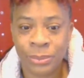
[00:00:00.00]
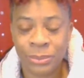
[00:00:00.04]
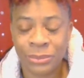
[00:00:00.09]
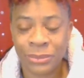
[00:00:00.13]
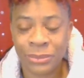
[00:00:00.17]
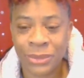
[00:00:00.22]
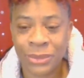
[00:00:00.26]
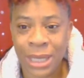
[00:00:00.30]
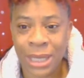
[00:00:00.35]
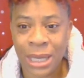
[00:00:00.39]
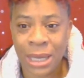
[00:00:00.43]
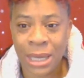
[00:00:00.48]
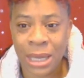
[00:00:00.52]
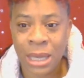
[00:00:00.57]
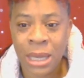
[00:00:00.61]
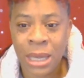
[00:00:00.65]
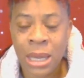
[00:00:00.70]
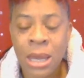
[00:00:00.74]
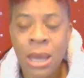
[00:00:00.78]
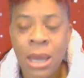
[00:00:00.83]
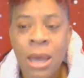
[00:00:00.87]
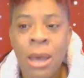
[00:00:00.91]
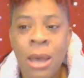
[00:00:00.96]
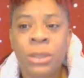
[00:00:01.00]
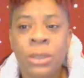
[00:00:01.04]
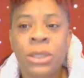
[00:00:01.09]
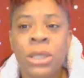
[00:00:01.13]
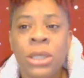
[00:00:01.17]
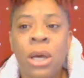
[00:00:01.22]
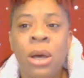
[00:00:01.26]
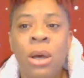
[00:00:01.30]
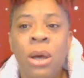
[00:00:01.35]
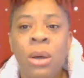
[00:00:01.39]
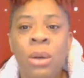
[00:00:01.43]
Okay.
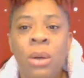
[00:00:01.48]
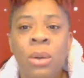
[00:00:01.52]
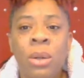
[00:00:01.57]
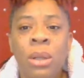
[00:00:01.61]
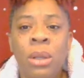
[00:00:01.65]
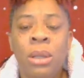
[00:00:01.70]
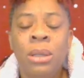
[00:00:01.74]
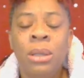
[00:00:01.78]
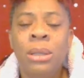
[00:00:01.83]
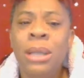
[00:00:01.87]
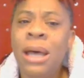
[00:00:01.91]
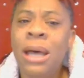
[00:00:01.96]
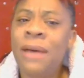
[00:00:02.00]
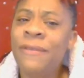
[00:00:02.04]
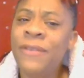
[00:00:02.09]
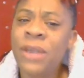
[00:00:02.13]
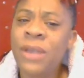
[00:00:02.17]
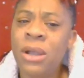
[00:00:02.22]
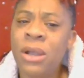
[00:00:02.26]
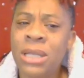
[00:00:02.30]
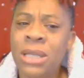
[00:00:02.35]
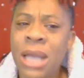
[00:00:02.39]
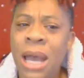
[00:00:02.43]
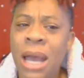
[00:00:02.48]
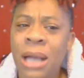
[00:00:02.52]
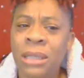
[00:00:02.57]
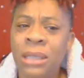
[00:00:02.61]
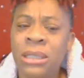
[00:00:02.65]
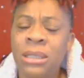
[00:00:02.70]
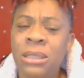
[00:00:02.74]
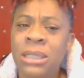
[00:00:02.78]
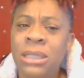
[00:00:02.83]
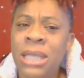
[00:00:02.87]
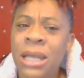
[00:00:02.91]
So love your
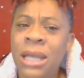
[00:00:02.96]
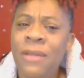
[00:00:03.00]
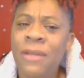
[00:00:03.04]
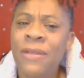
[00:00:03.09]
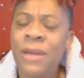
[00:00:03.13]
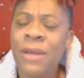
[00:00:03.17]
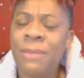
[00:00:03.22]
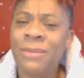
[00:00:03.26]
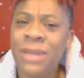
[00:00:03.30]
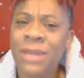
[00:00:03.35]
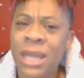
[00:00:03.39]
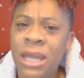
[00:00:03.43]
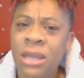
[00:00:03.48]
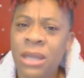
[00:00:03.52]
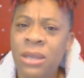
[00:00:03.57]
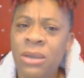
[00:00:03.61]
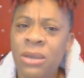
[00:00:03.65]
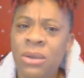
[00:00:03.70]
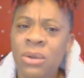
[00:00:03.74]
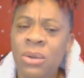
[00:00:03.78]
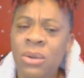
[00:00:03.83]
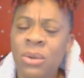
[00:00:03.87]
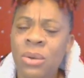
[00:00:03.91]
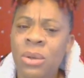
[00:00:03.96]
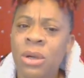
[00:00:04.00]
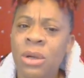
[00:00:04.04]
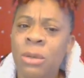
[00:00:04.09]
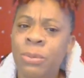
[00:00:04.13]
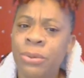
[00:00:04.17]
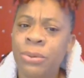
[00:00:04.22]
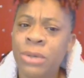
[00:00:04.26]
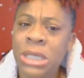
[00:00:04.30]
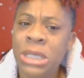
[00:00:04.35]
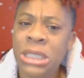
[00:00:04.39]
doctor. Tell them thank you.
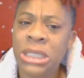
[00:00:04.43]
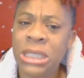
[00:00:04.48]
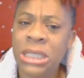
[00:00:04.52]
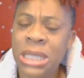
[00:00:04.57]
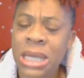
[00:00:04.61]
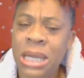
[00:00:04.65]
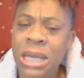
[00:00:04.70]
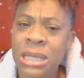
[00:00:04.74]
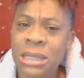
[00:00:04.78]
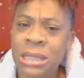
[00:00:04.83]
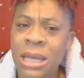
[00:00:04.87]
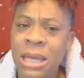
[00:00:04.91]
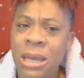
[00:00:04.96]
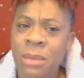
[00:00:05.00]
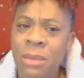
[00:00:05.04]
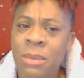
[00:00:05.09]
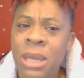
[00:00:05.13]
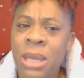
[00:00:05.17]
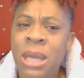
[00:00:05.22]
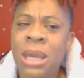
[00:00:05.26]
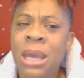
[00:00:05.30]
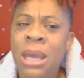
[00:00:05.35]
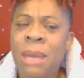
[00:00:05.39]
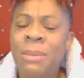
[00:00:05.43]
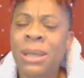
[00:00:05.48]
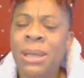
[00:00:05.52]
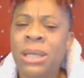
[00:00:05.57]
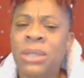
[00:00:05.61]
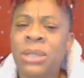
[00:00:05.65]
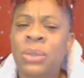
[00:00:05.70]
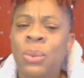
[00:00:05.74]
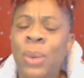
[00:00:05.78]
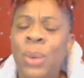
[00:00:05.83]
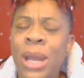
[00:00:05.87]
Appreciate them.
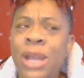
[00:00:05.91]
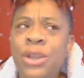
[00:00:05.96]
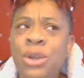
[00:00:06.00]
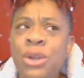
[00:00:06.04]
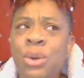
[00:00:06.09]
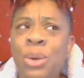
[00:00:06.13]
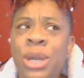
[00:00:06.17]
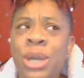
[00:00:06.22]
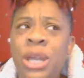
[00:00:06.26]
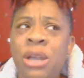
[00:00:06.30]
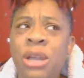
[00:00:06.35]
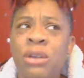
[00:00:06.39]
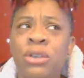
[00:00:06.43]
Because when you hear